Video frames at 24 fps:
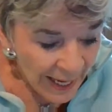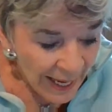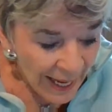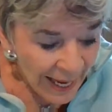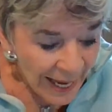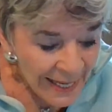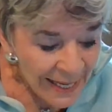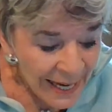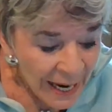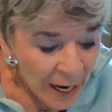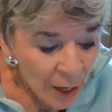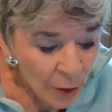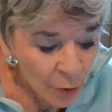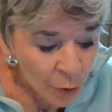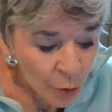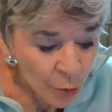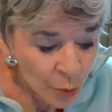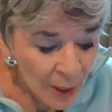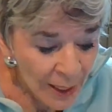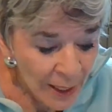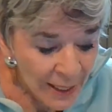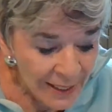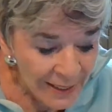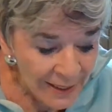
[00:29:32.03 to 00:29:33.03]
And how
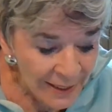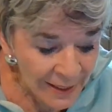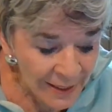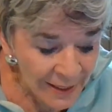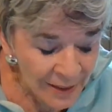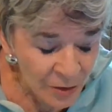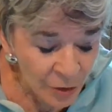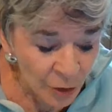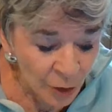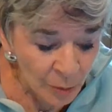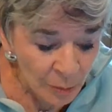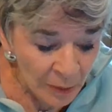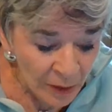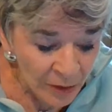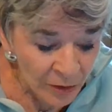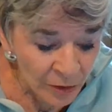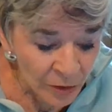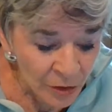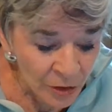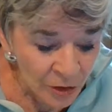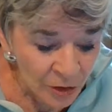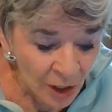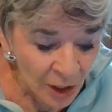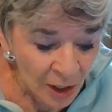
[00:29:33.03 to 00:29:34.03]
great is our
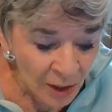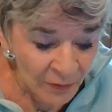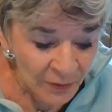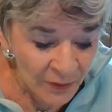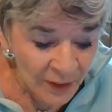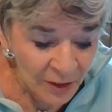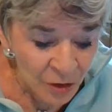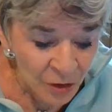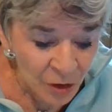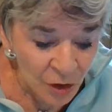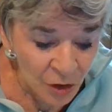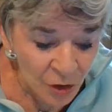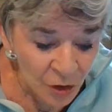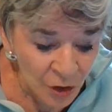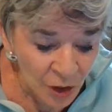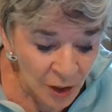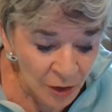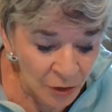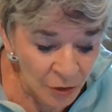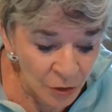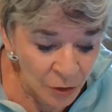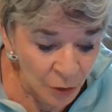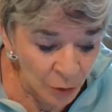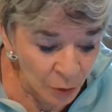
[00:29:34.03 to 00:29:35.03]
mother's love that she
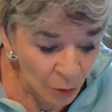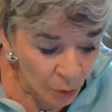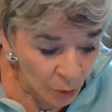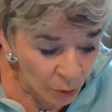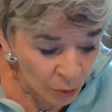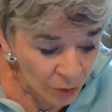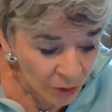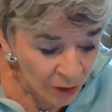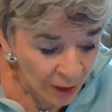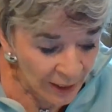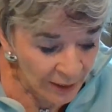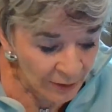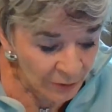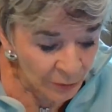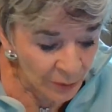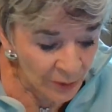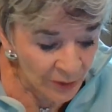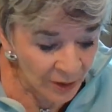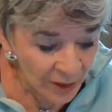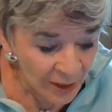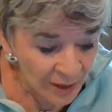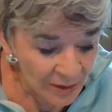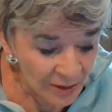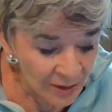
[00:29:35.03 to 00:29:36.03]
shares her own life
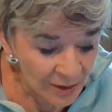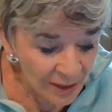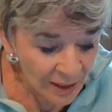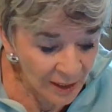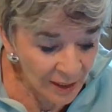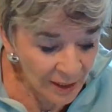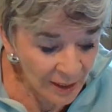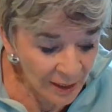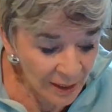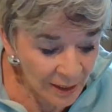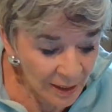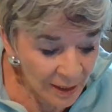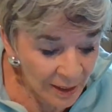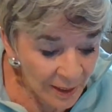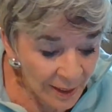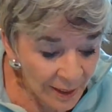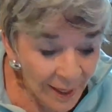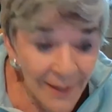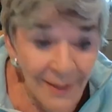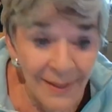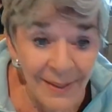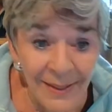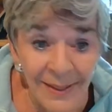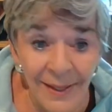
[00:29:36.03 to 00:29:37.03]
with us.
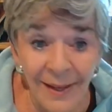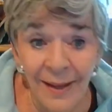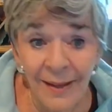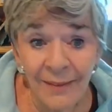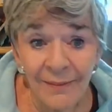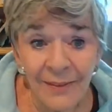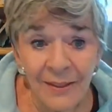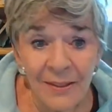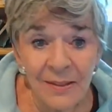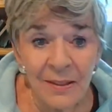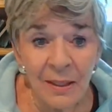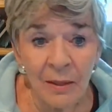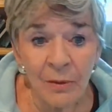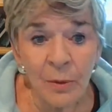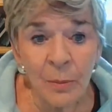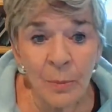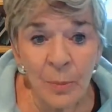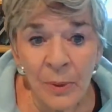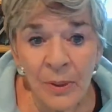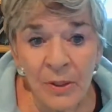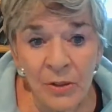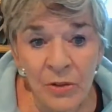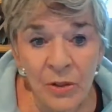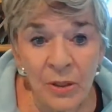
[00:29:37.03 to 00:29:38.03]
And again, the
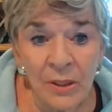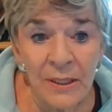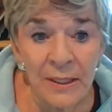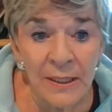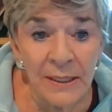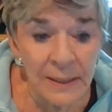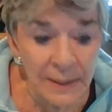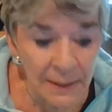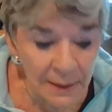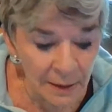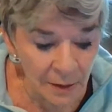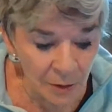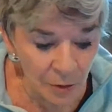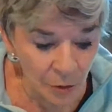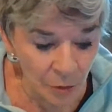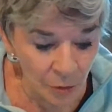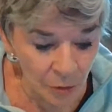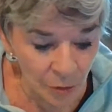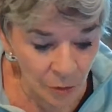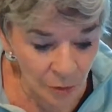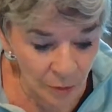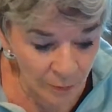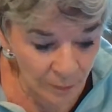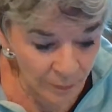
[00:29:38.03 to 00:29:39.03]
celebration continued.
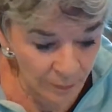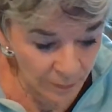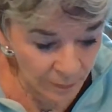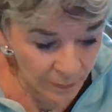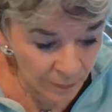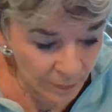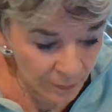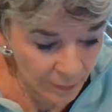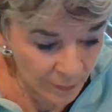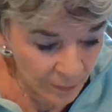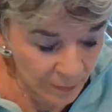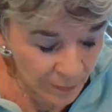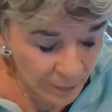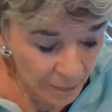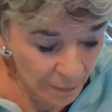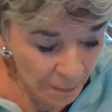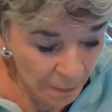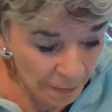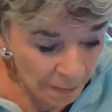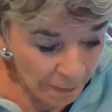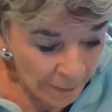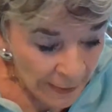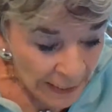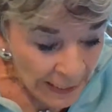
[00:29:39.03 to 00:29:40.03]

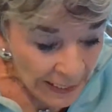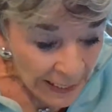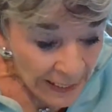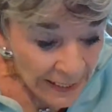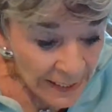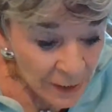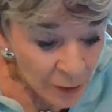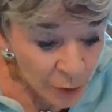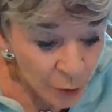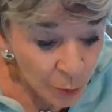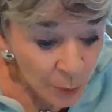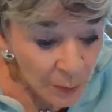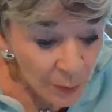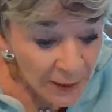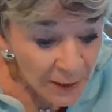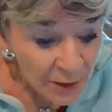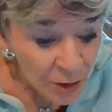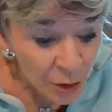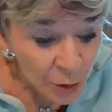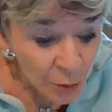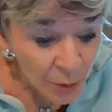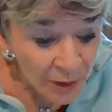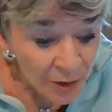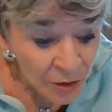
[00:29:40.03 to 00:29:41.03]
And as
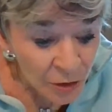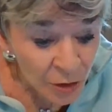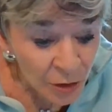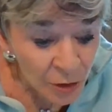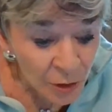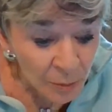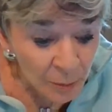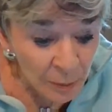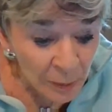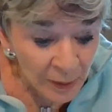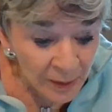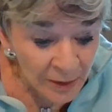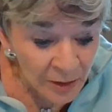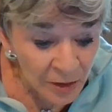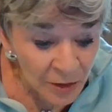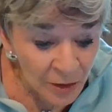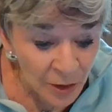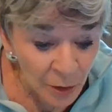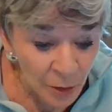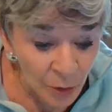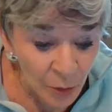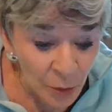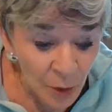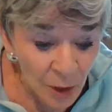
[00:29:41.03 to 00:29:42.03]
weeks stretched into months,
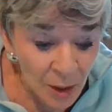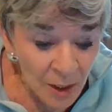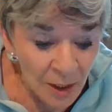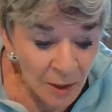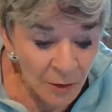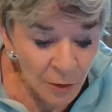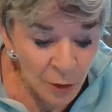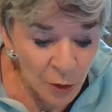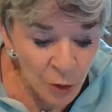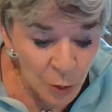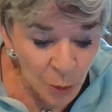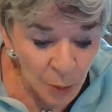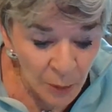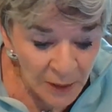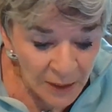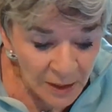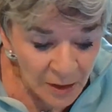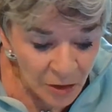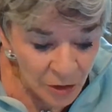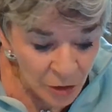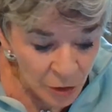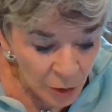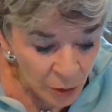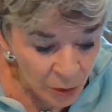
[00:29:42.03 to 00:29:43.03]
though, the
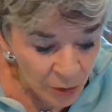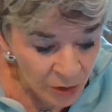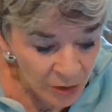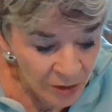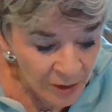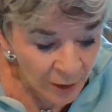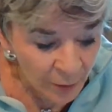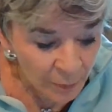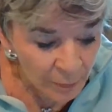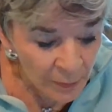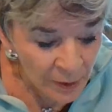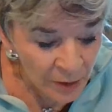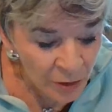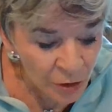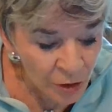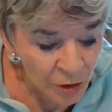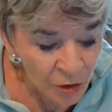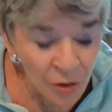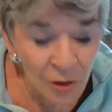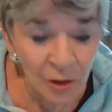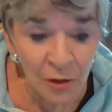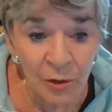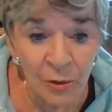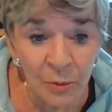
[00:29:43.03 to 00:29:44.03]
twins noticed how much
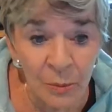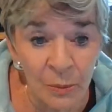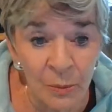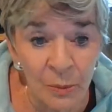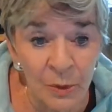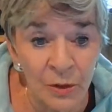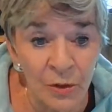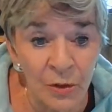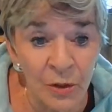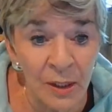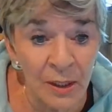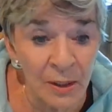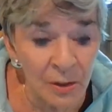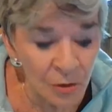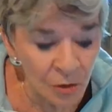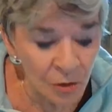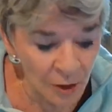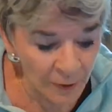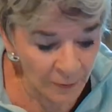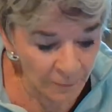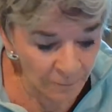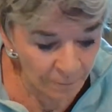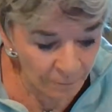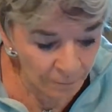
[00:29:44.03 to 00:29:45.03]
each other were
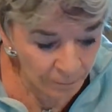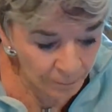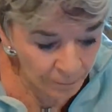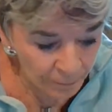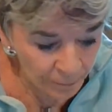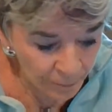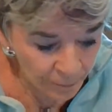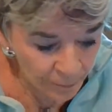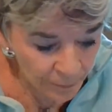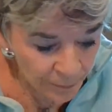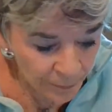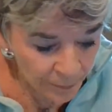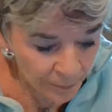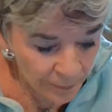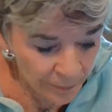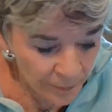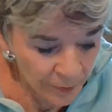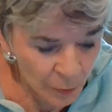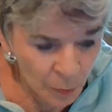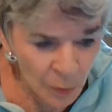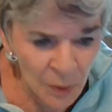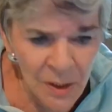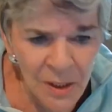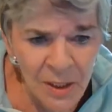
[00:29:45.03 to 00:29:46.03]
changing.
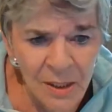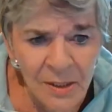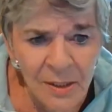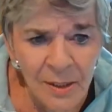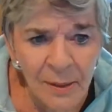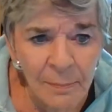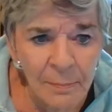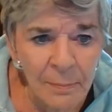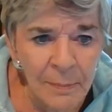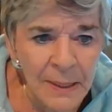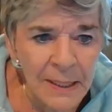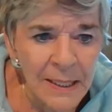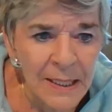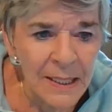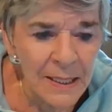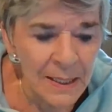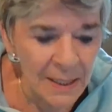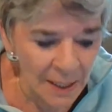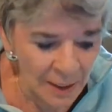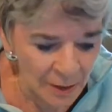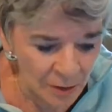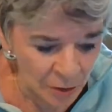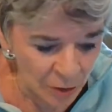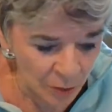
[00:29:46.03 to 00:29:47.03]
"What does it
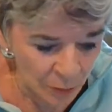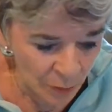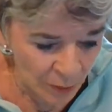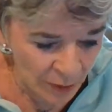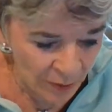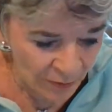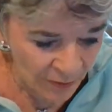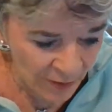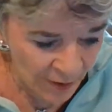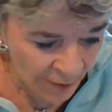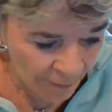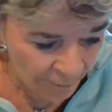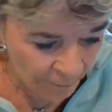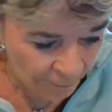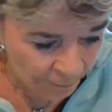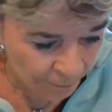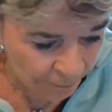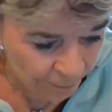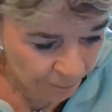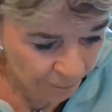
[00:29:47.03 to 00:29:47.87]
mean?" asked one of them.